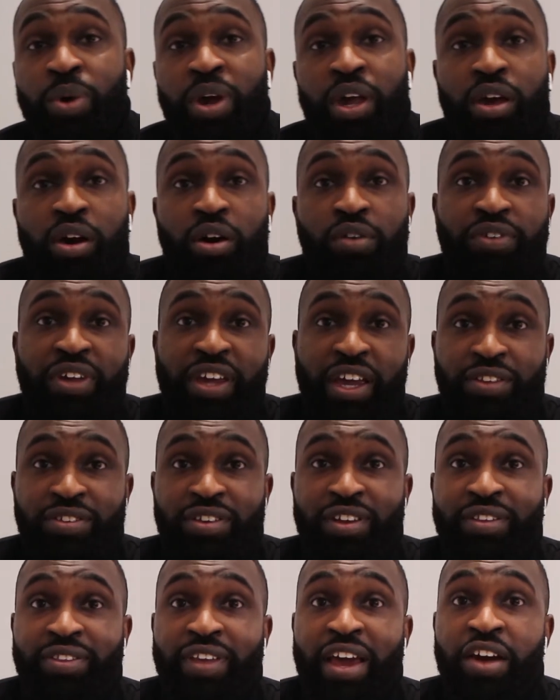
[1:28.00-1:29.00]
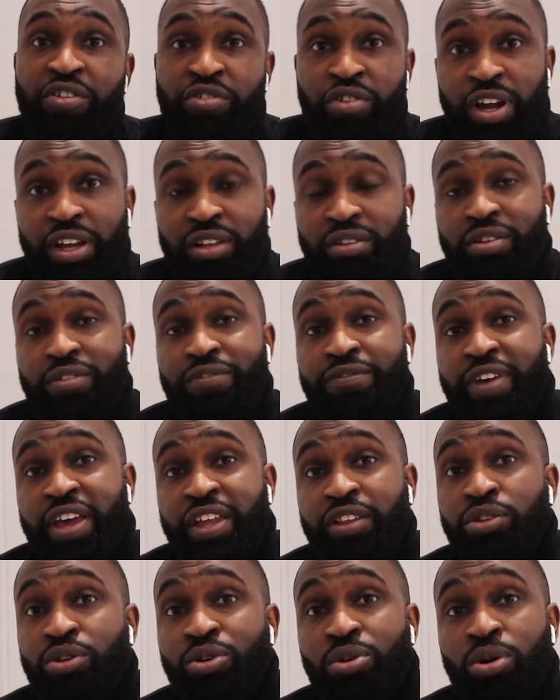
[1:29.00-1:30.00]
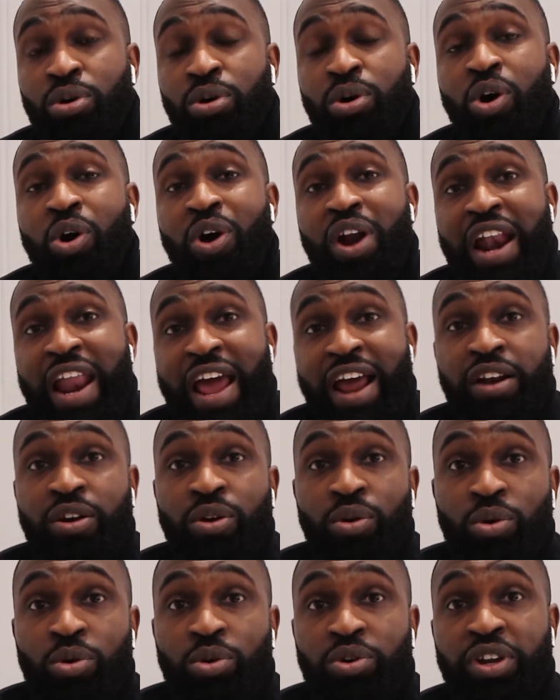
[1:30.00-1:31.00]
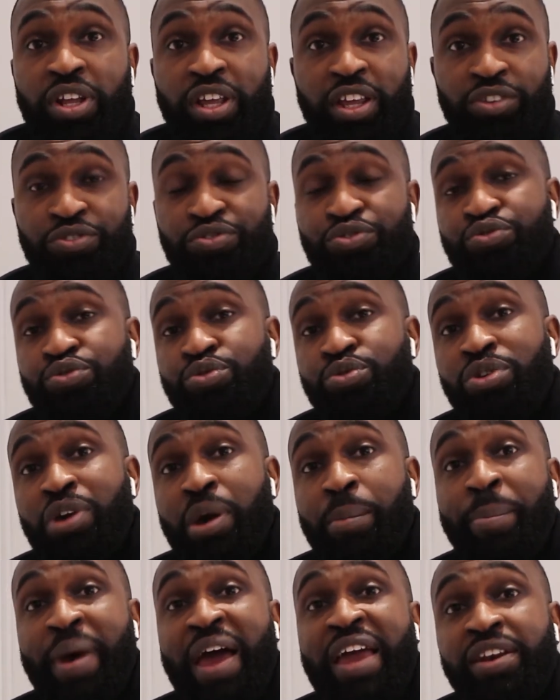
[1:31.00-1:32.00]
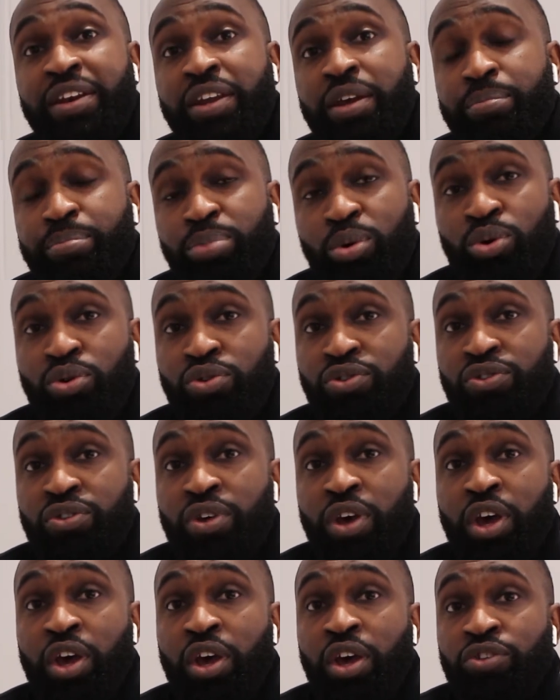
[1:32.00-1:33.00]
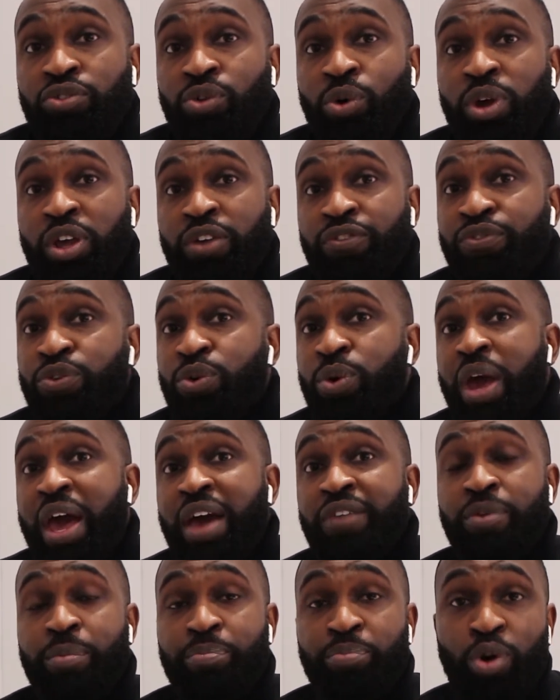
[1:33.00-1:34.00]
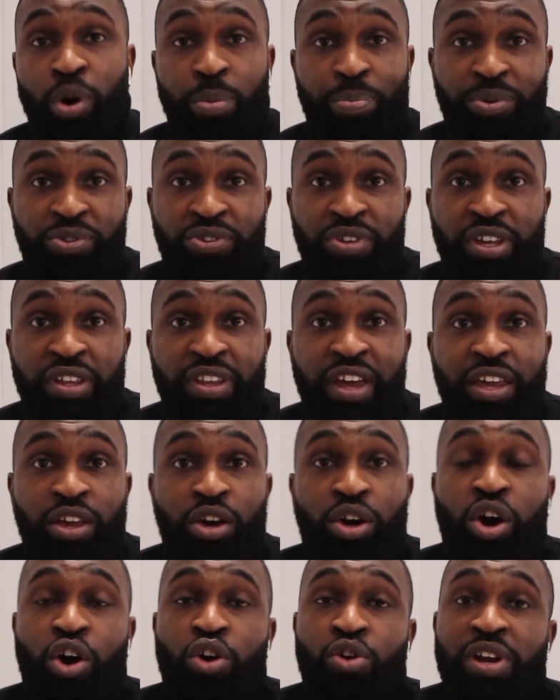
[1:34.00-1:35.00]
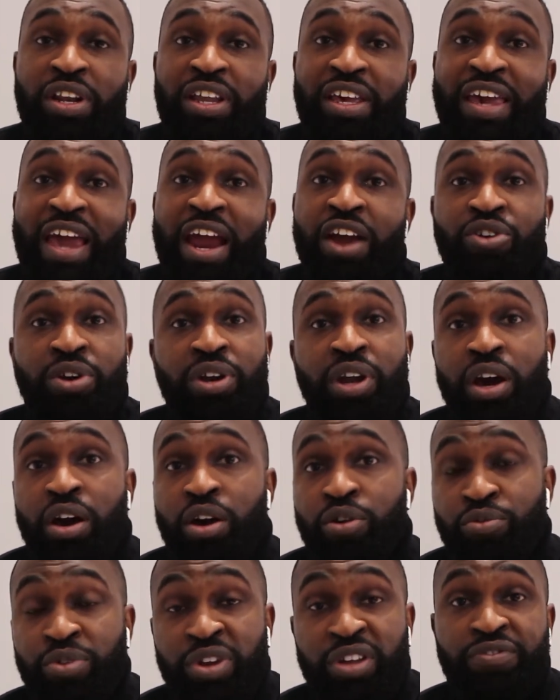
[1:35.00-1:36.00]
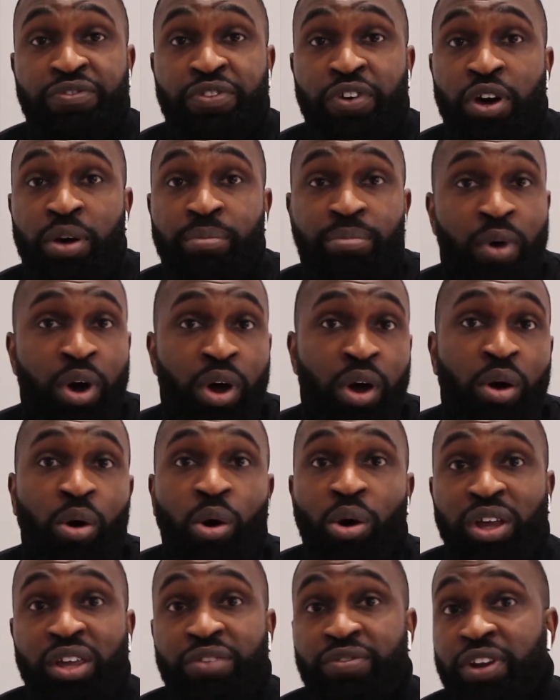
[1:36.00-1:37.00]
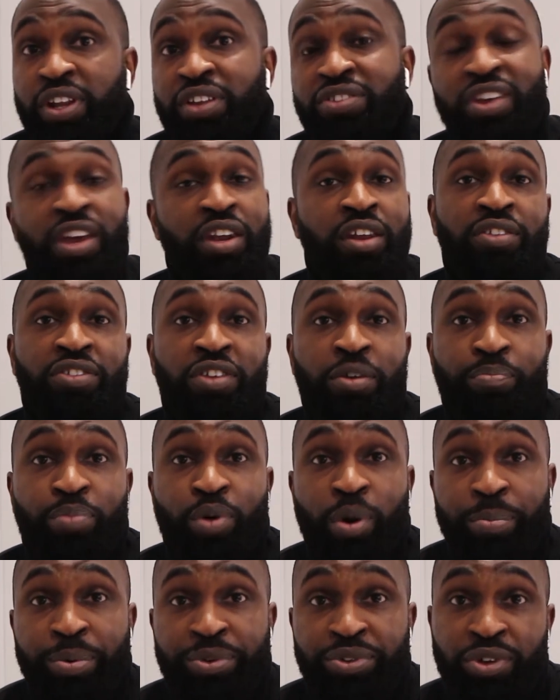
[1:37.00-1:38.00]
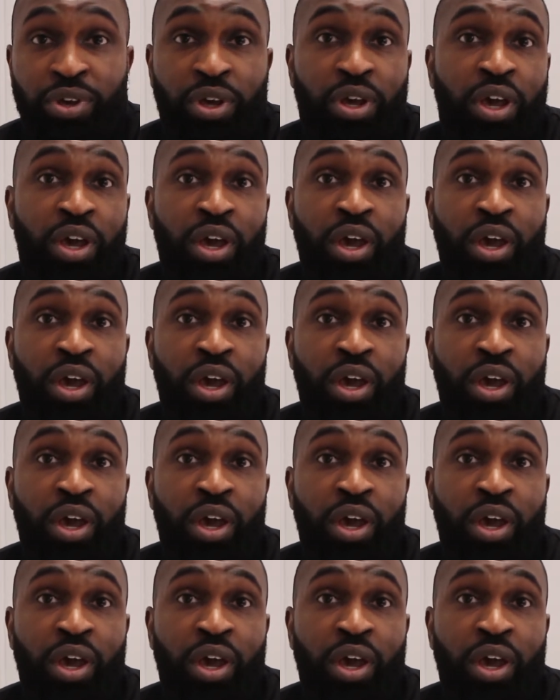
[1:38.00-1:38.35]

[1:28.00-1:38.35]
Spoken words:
way of getting direct to vendor or landlord is through your bandit boards. So if you have a property that you're currently carrying out a refurb, or even a tenanted property,